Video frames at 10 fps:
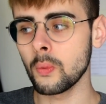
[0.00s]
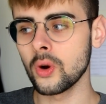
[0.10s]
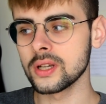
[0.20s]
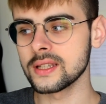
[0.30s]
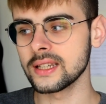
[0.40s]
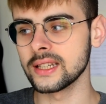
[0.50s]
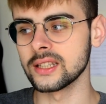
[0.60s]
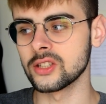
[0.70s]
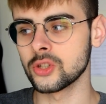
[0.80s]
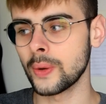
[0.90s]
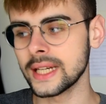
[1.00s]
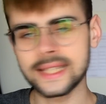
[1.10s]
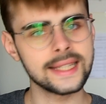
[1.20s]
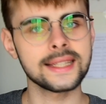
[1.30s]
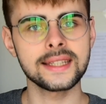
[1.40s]
was in
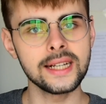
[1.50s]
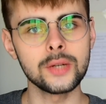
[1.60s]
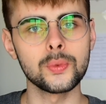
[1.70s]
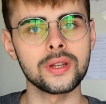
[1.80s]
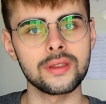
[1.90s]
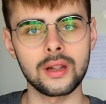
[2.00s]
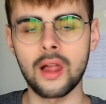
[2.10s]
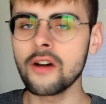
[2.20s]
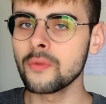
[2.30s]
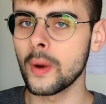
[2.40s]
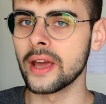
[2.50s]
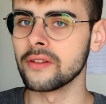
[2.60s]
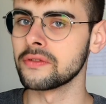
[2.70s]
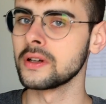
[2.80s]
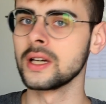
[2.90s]
2016 with Love
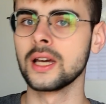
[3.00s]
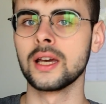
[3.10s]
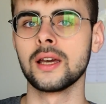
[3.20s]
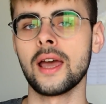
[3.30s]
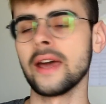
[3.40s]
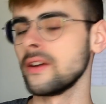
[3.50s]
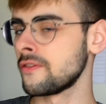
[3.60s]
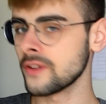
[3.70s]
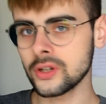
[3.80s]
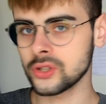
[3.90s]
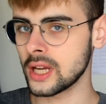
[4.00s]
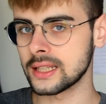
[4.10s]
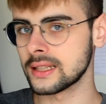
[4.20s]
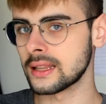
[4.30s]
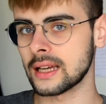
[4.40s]
Wave. And at first I
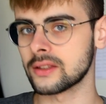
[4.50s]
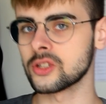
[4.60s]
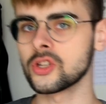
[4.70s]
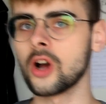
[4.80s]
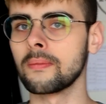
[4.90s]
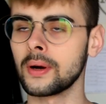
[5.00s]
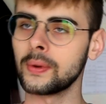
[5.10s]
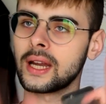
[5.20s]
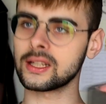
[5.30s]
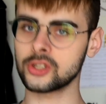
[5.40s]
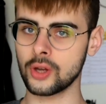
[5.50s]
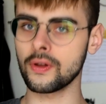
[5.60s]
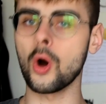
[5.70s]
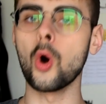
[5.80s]
didn't like the song, but when I saw the